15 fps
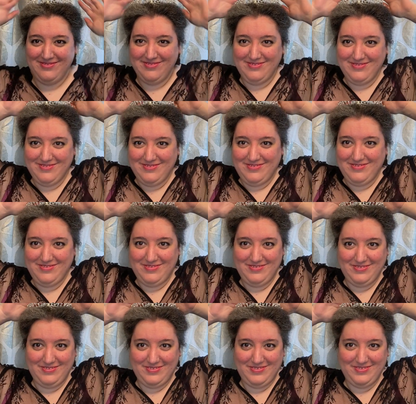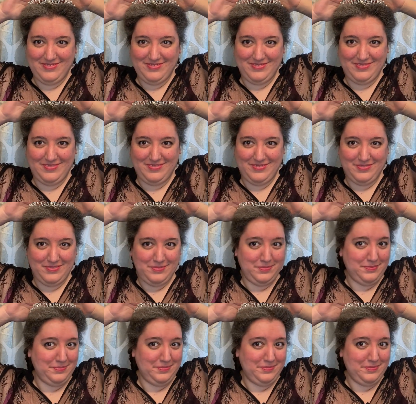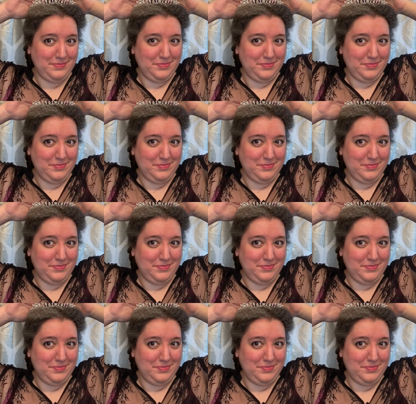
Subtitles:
Nothing is said.